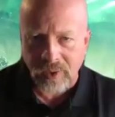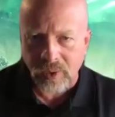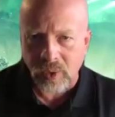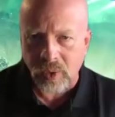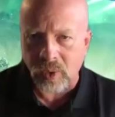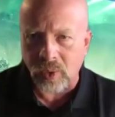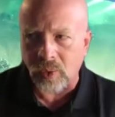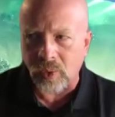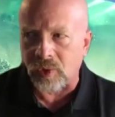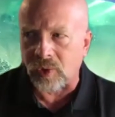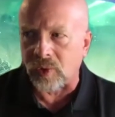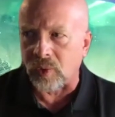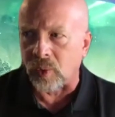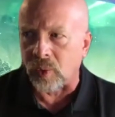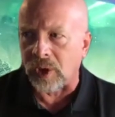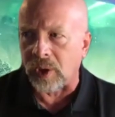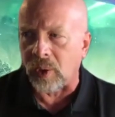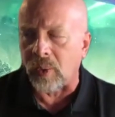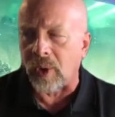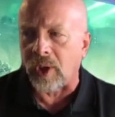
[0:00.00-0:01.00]
who's
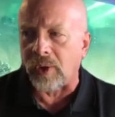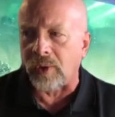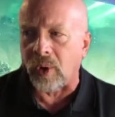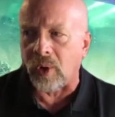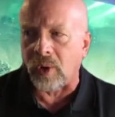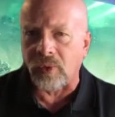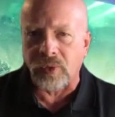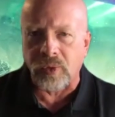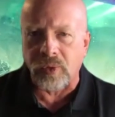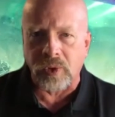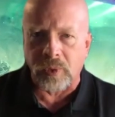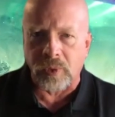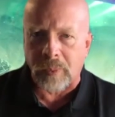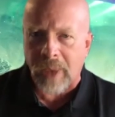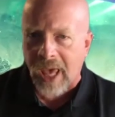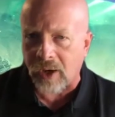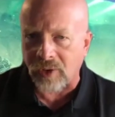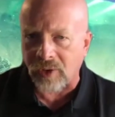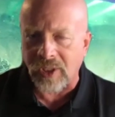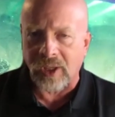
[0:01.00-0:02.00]
really well known for his
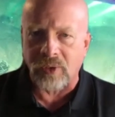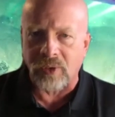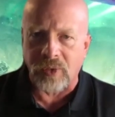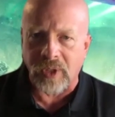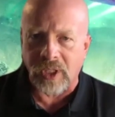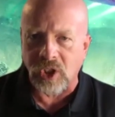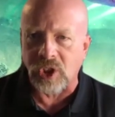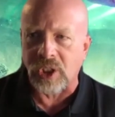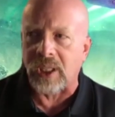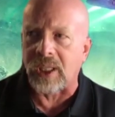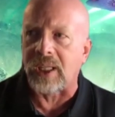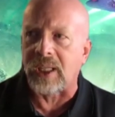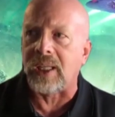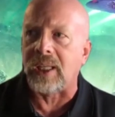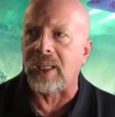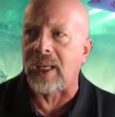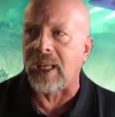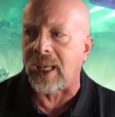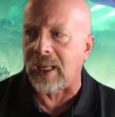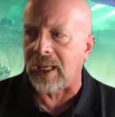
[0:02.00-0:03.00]
Battletech fiction
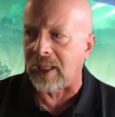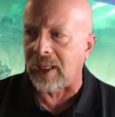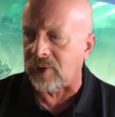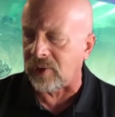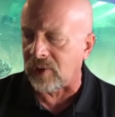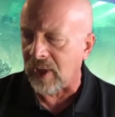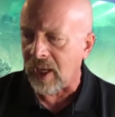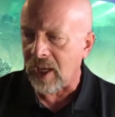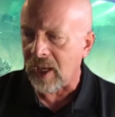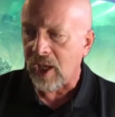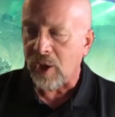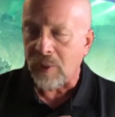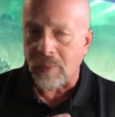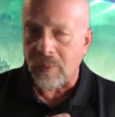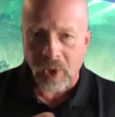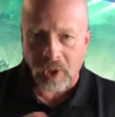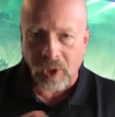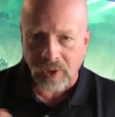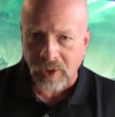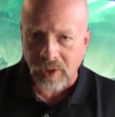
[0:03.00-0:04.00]
and his
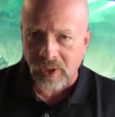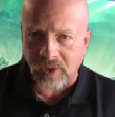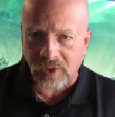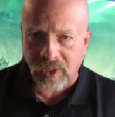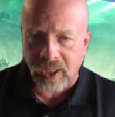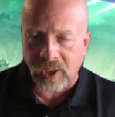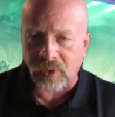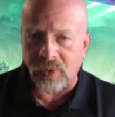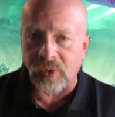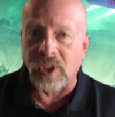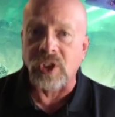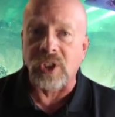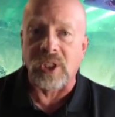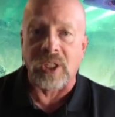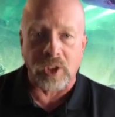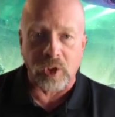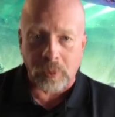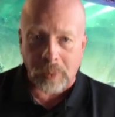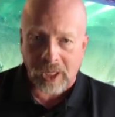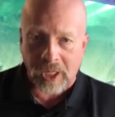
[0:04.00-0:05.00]
military science fiction and
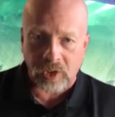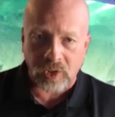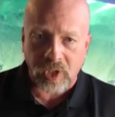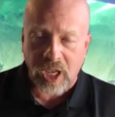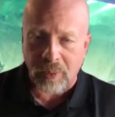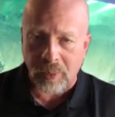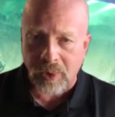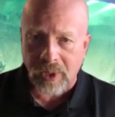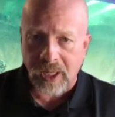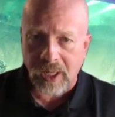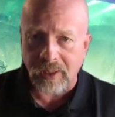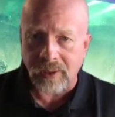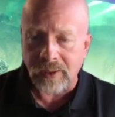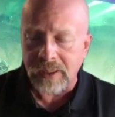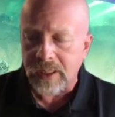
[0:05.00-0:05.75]
space opera,